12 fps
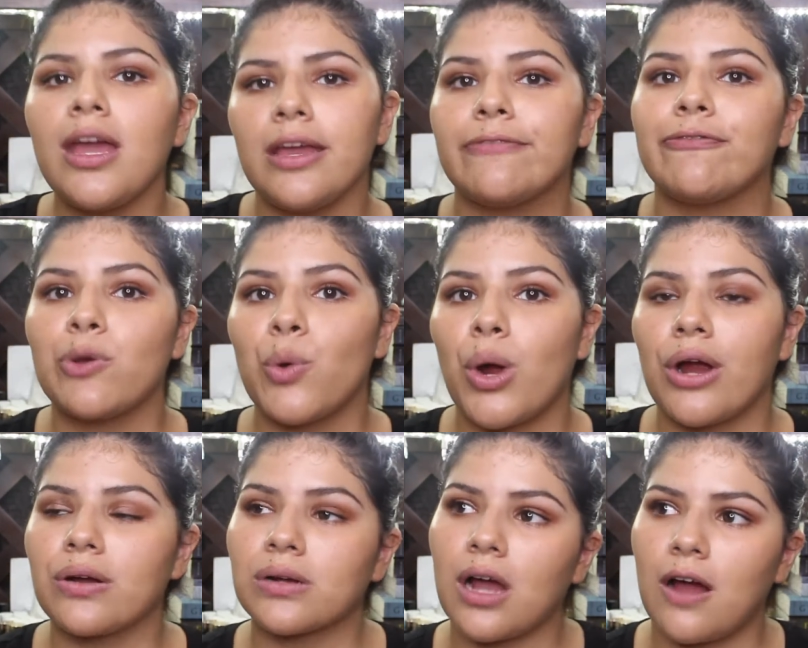if you
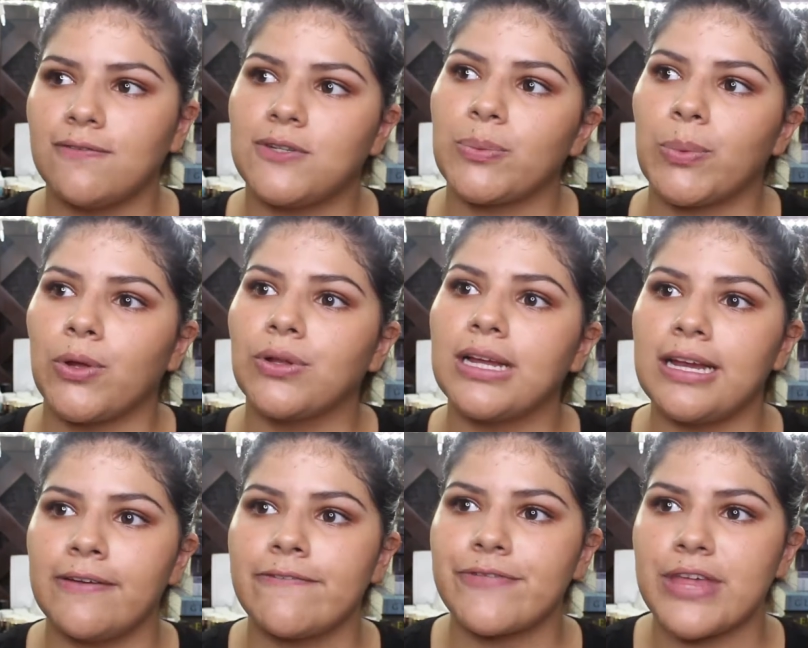are uncomfortable,
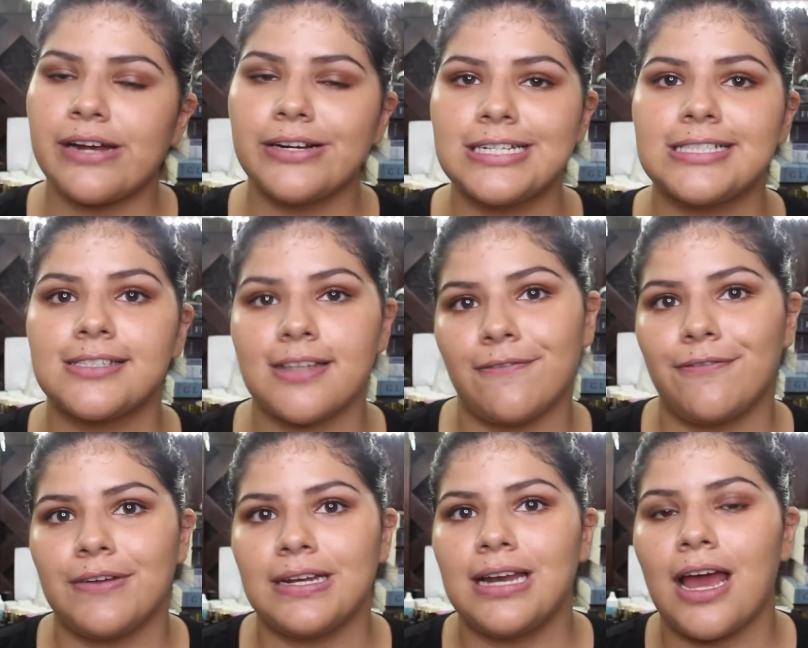if there is
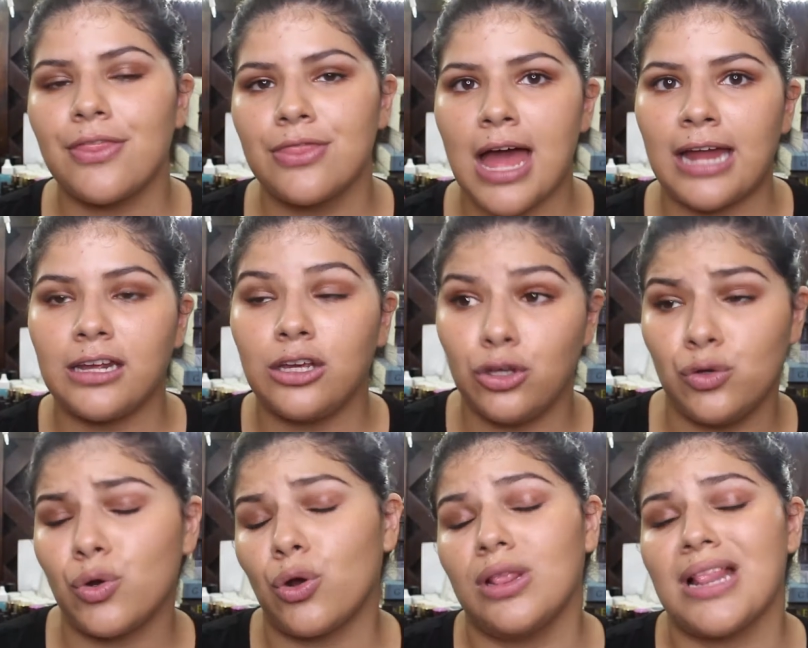something that
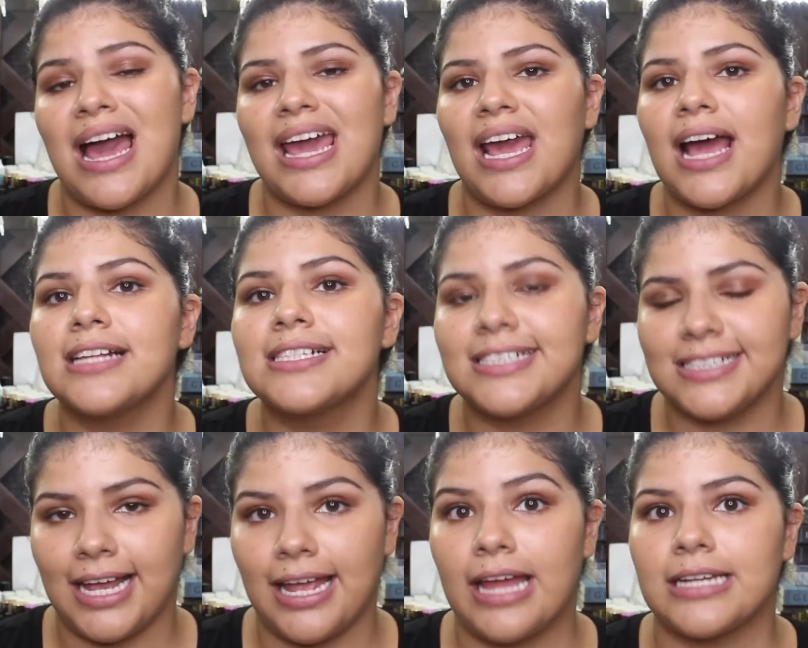you don't like,
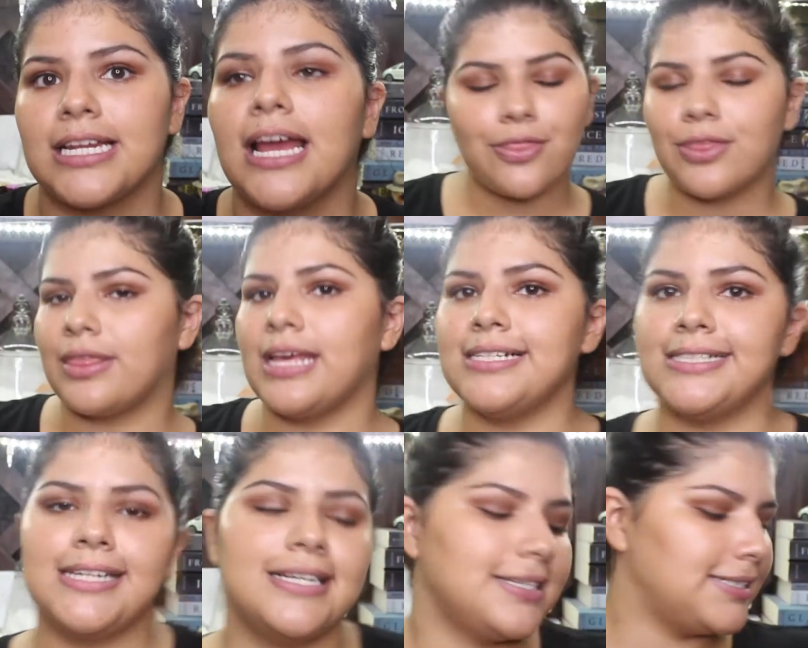say it. This
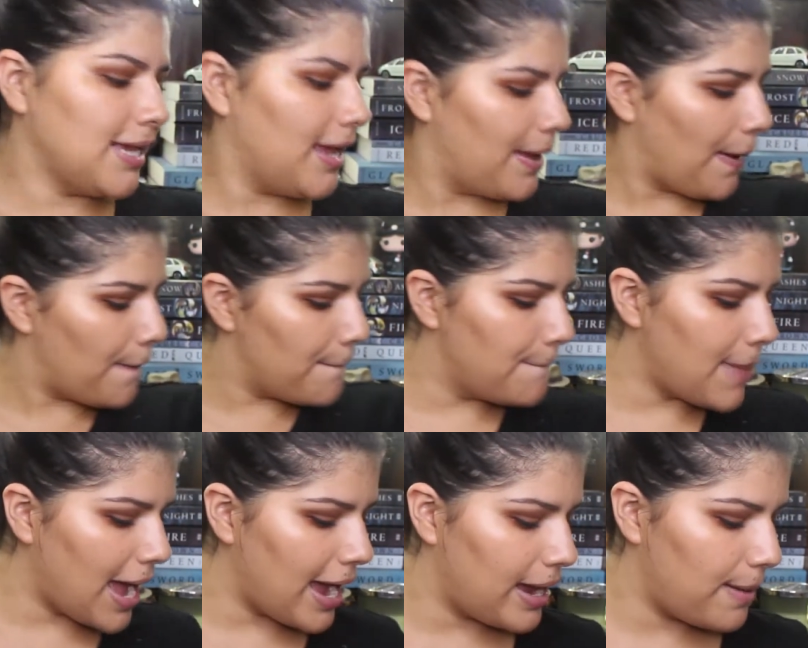is
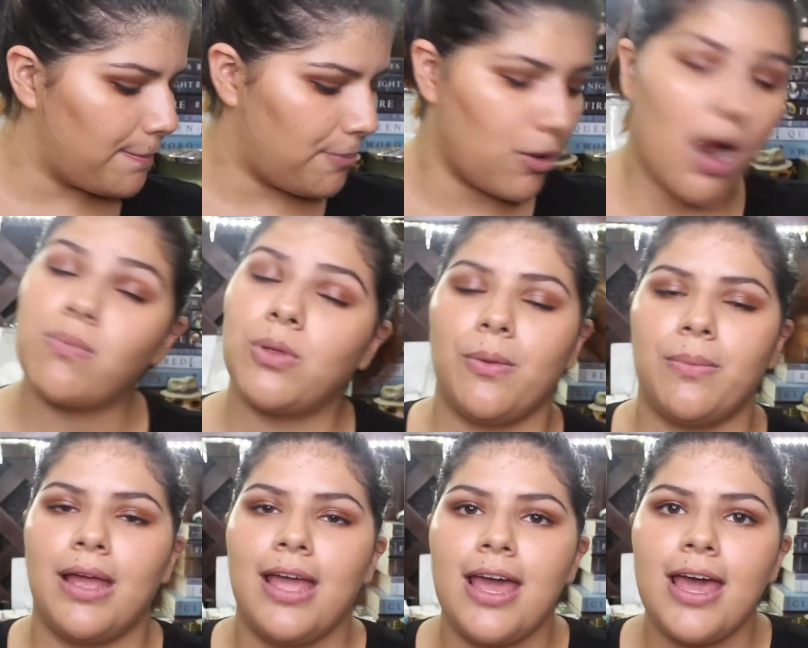my problem.
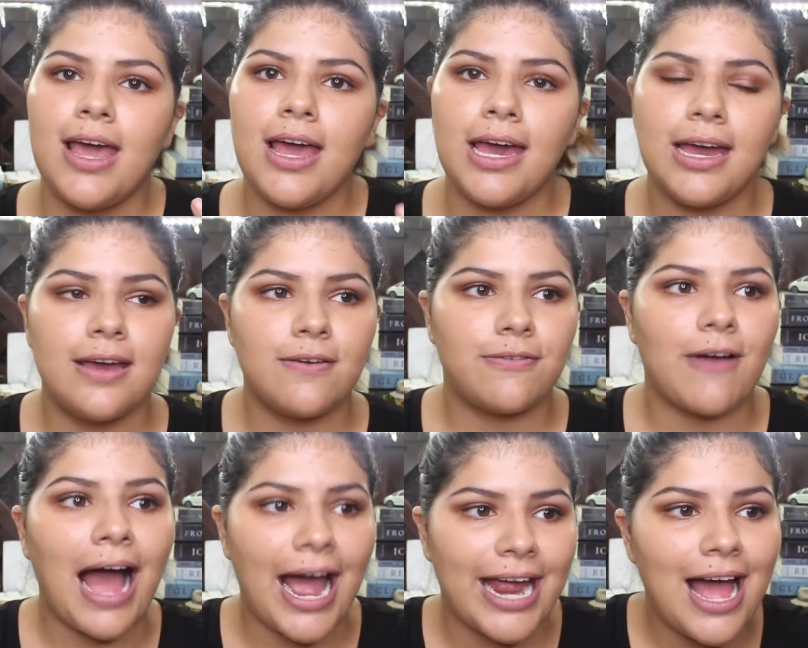If
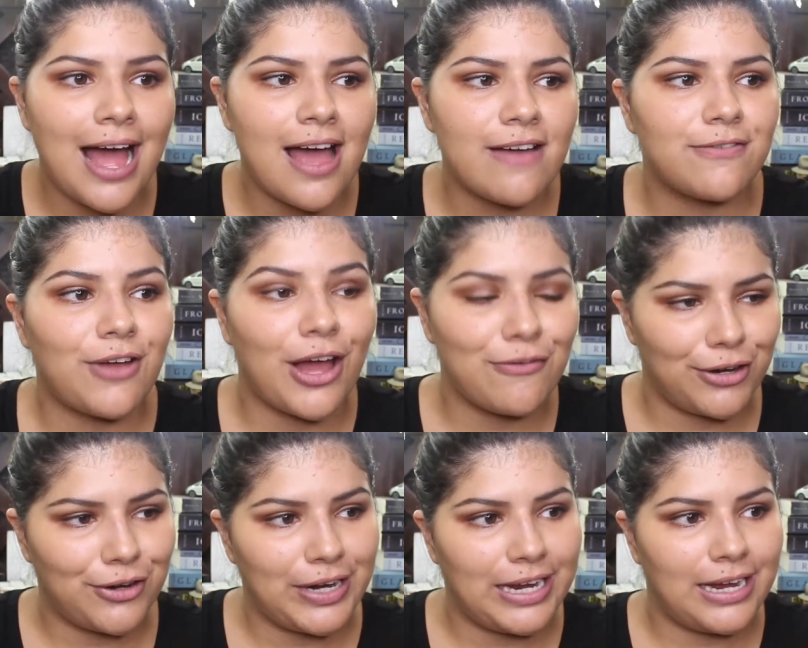I have a
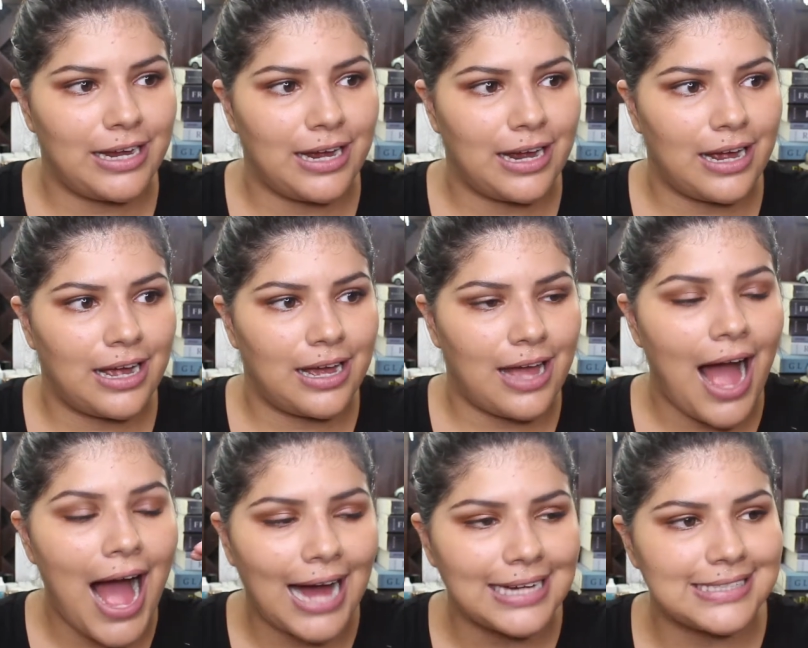very
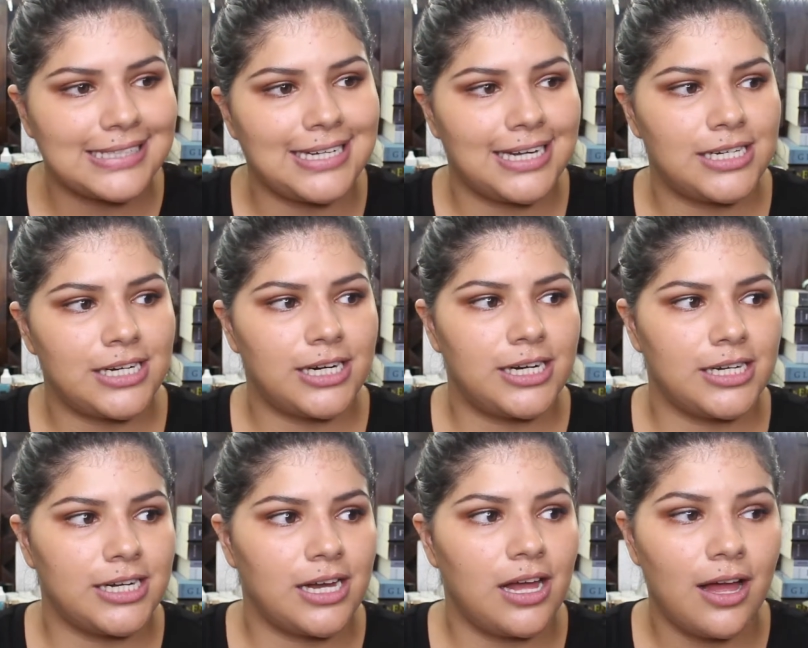high
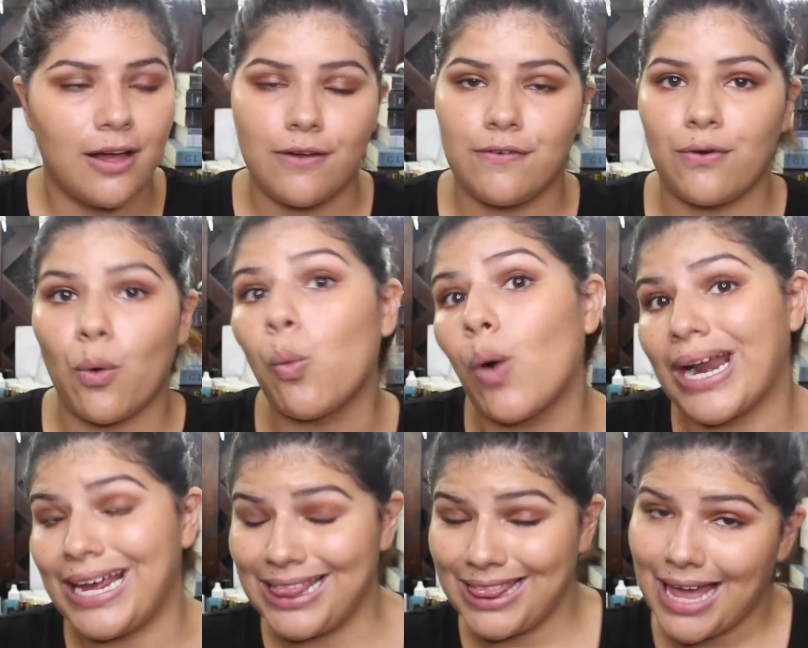standard of what
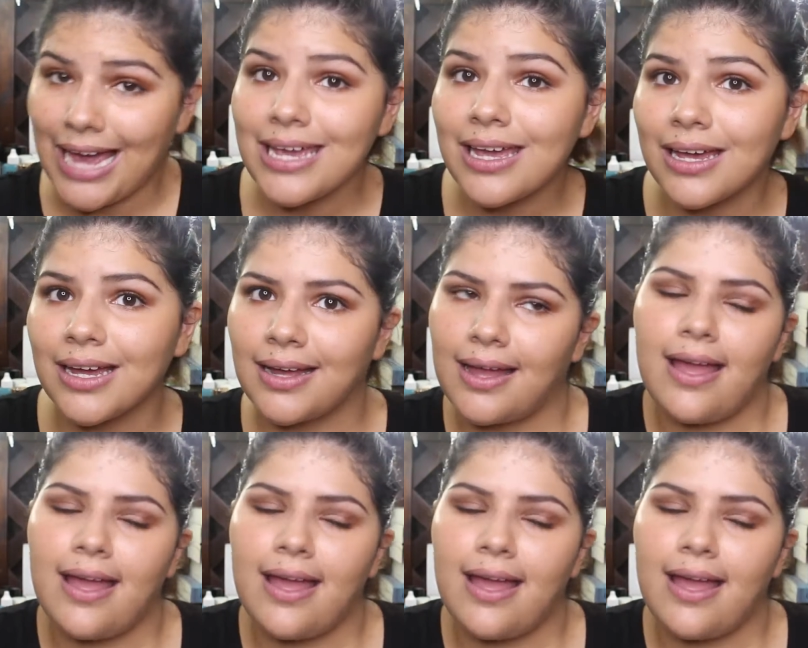I like,